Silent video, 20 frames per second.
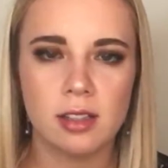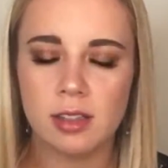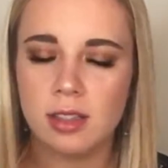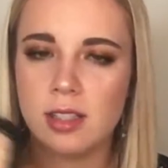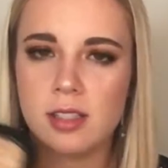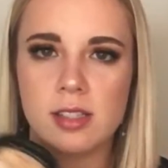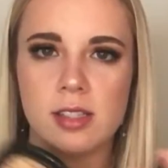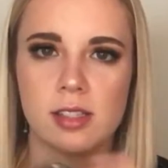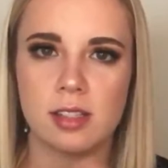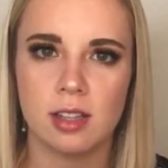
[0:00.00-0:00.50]

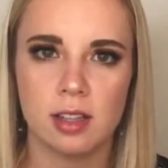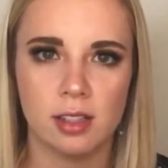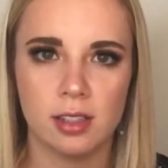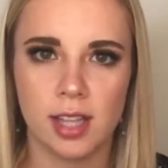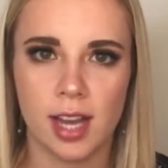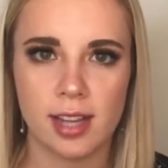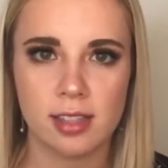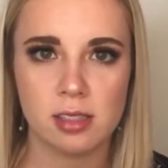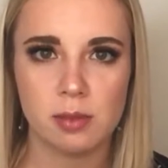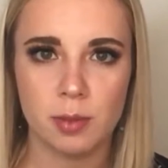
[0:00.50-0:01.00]
this is gonna
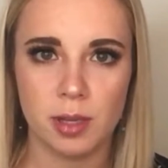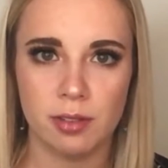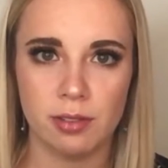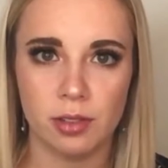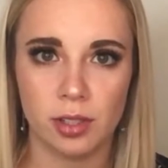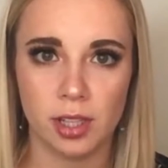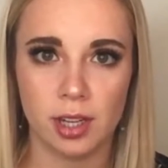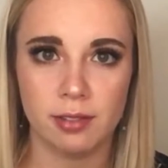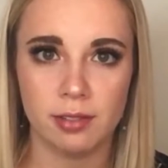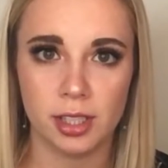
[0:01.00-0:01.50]
last me
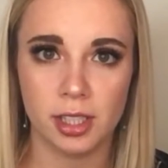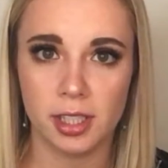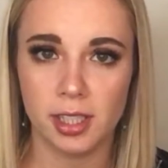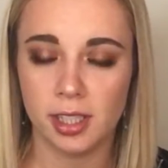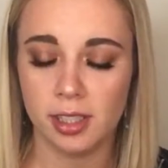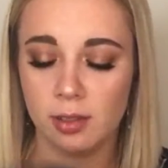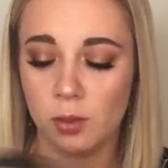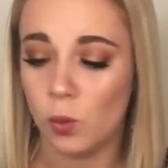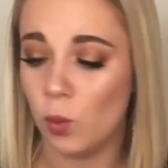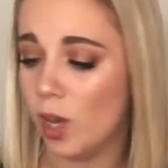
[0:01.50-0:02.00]
forever.
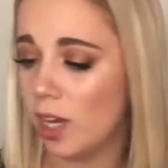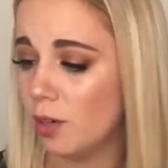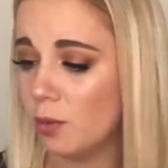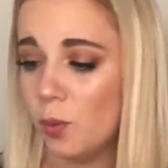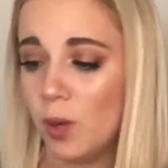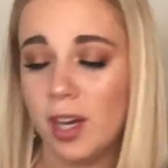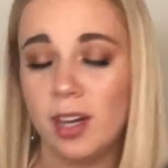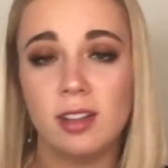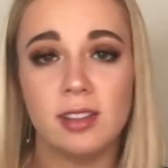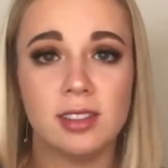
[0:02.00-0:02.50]
Wet n
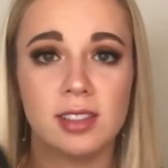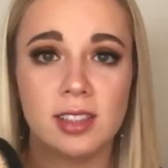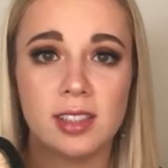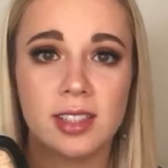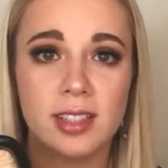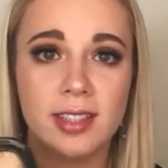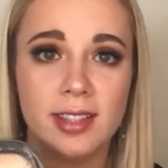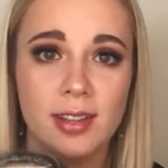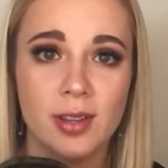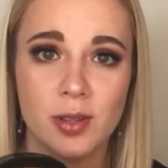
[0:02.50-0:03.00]
Wild
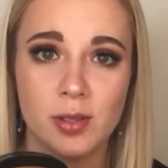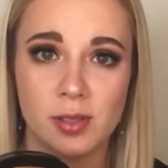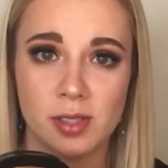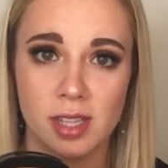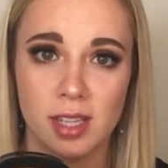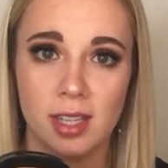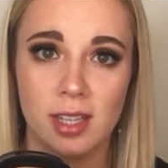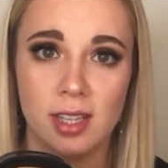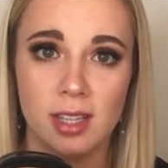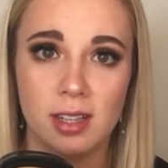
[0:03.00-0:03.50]
kills
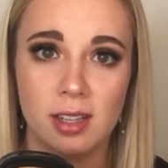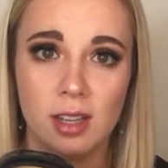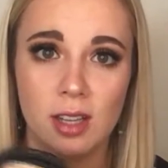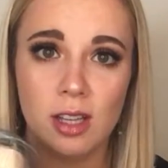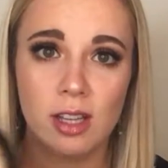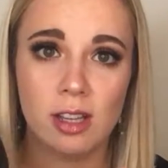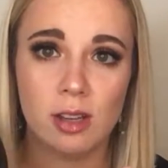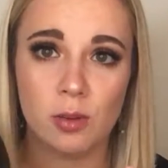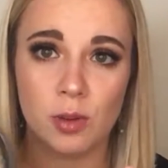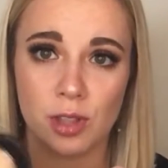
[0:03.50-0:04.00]
it
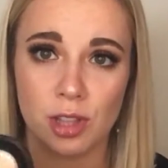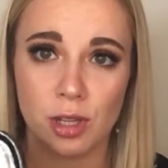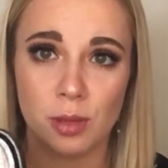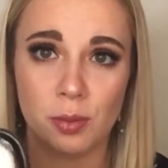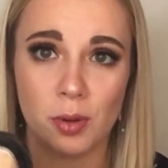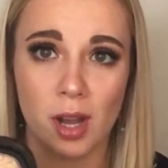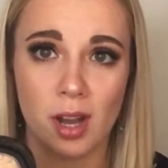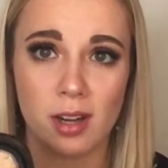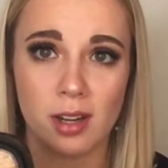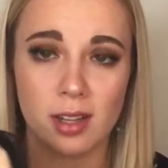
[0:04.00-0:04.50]
with their
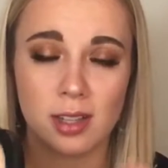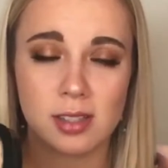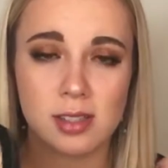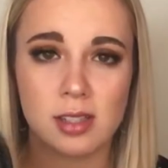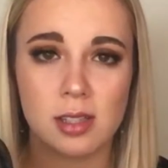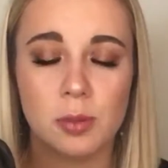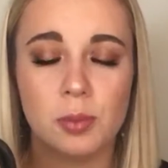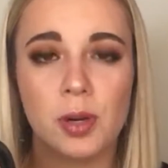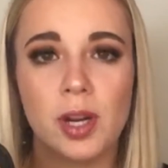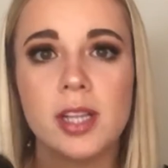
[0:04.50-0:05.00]
products,
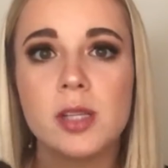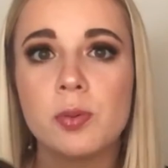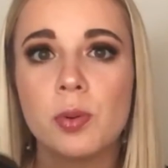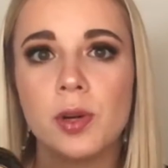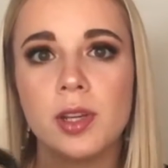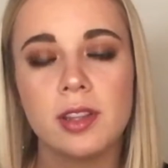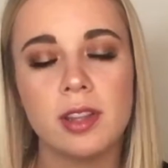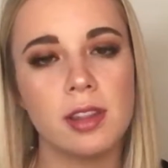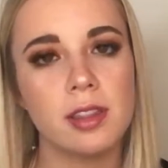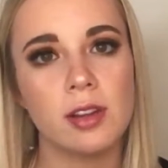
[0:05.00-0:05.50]
and the price
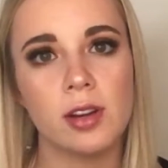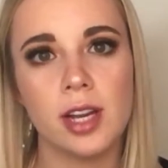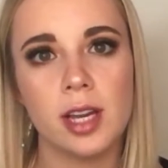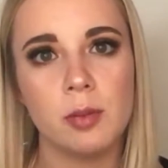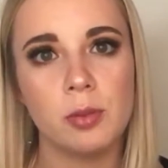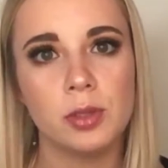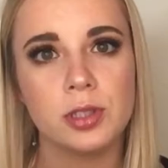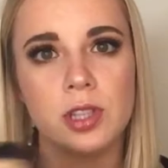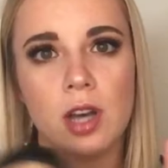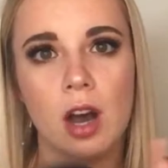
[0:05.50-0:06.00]
point that they're
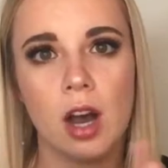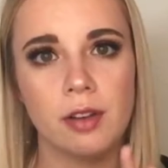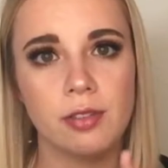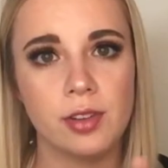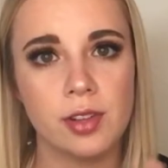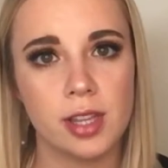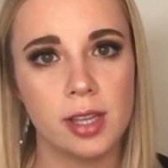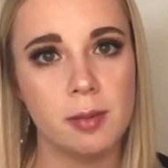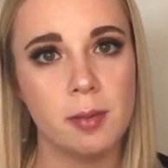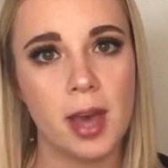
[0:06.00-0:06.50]
able to
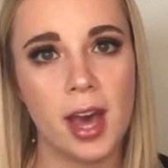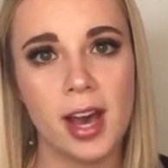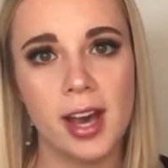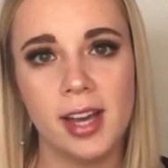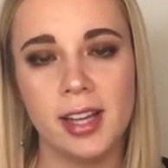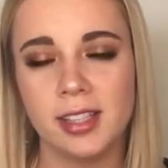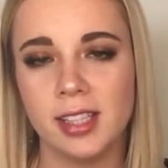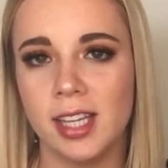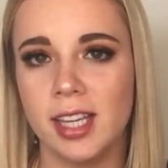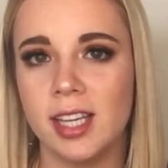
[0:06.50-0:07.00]
offer them
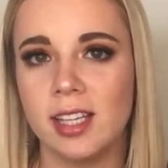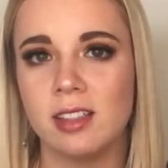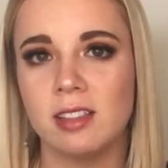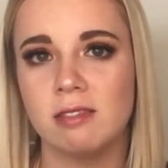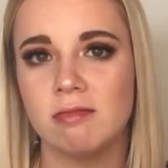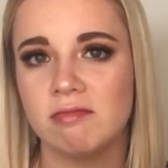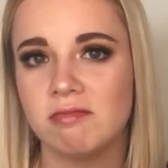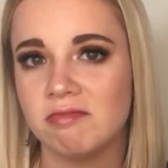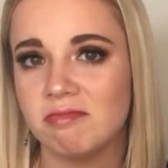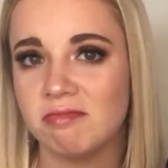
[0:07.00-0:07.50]
at, like,
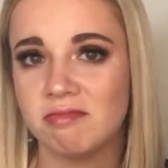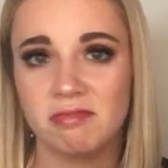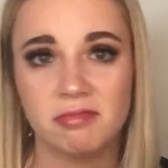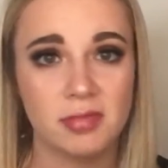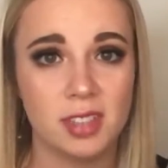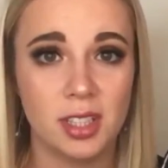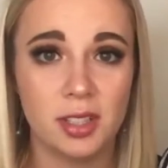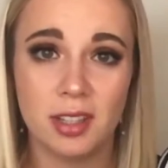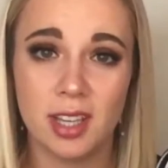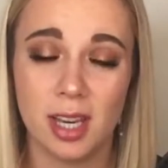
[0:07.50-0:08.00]

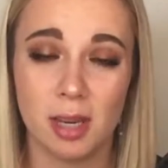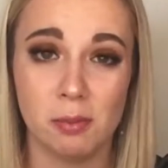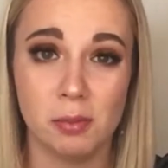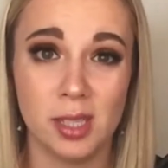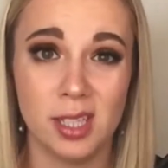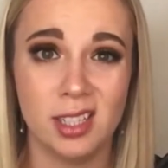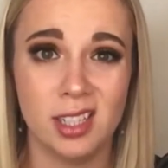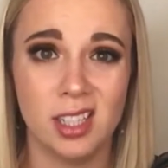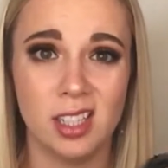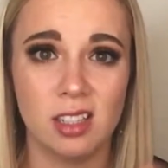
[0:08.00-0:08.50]
you can't
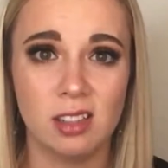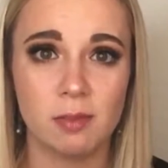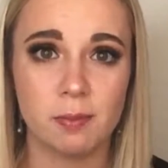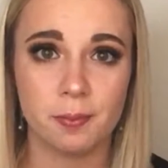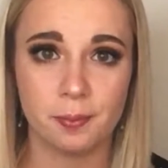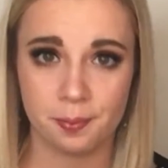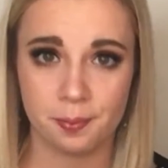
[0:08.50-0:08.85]
beat it.